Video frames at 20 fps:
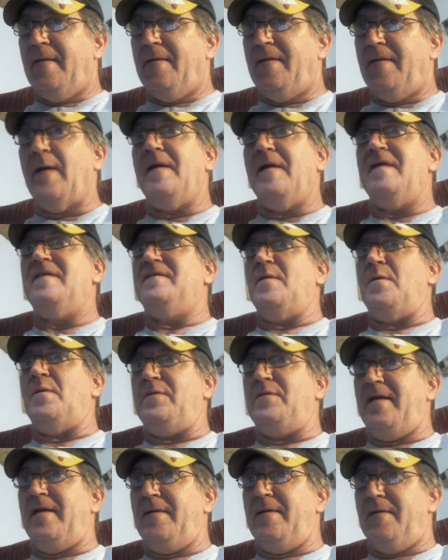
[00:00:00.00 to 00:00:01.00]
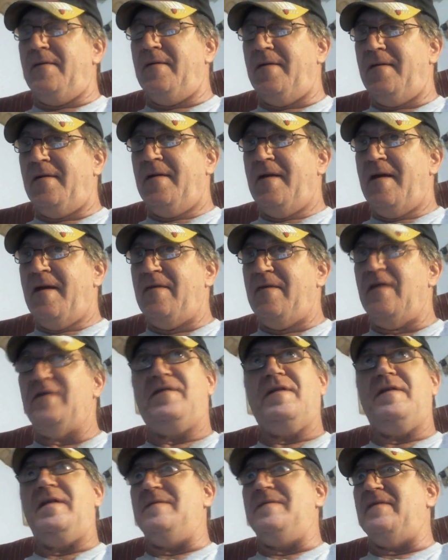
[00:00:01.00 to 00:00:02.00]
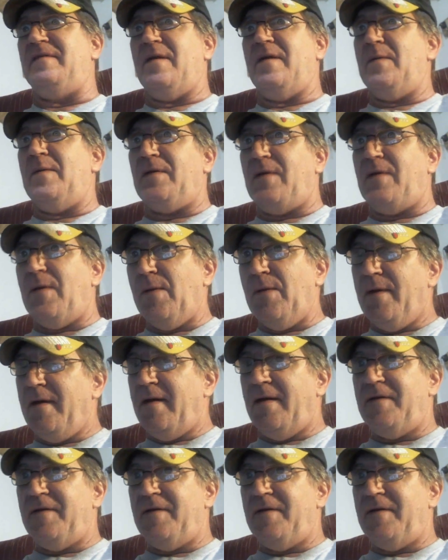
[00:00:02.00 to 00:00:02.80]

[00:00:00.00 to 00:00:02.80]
There is no deal. It shouldn't even go to court.